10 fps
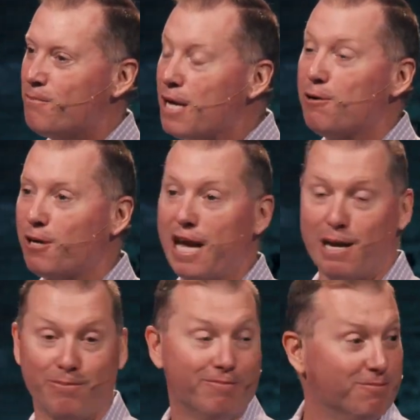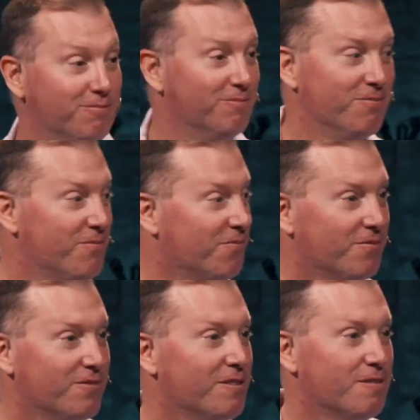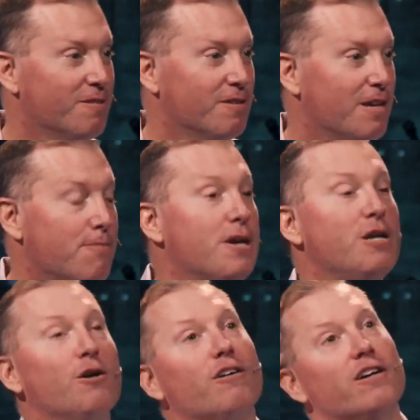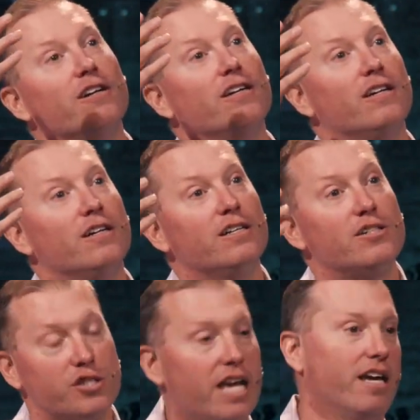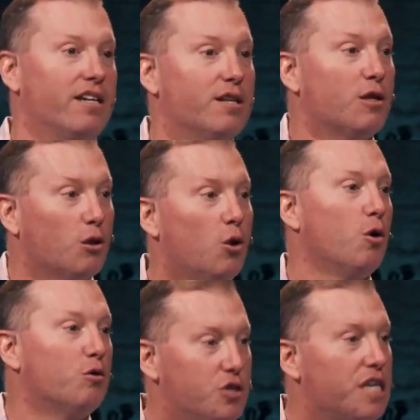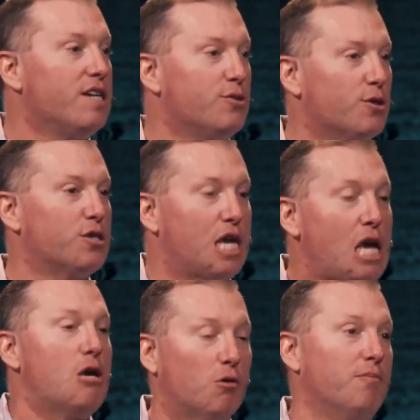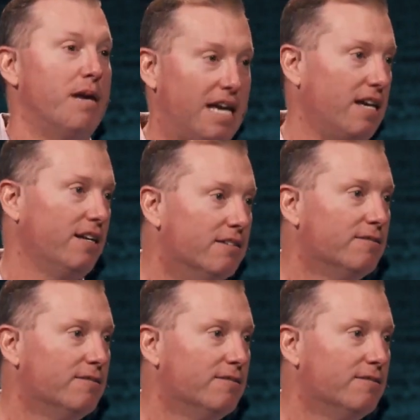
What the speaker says: Peter came. And Peter said, the Lord Jesus healed me.